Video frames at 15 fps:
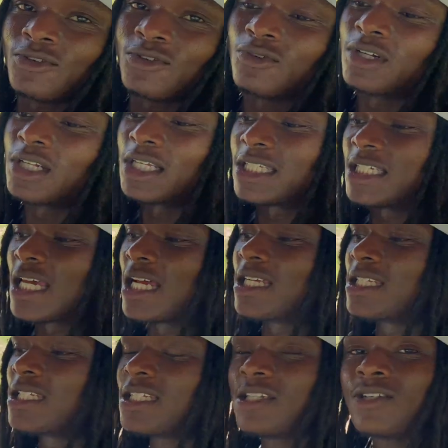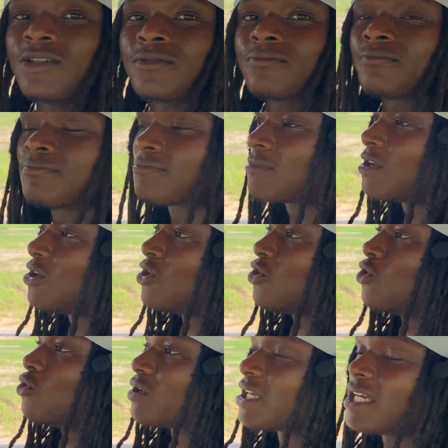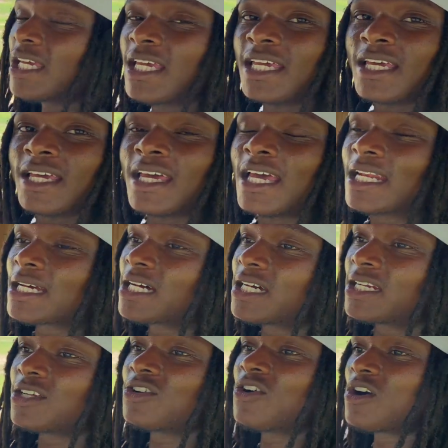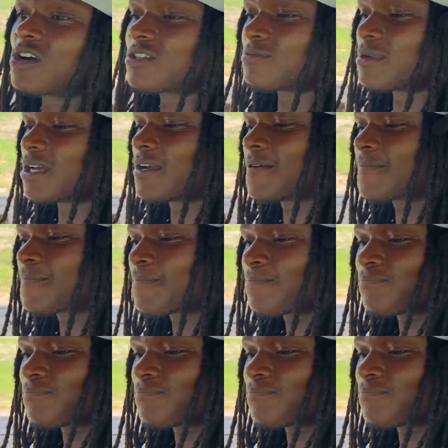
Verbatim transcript: doing a little challenge to see who can hit at 100 yards, man.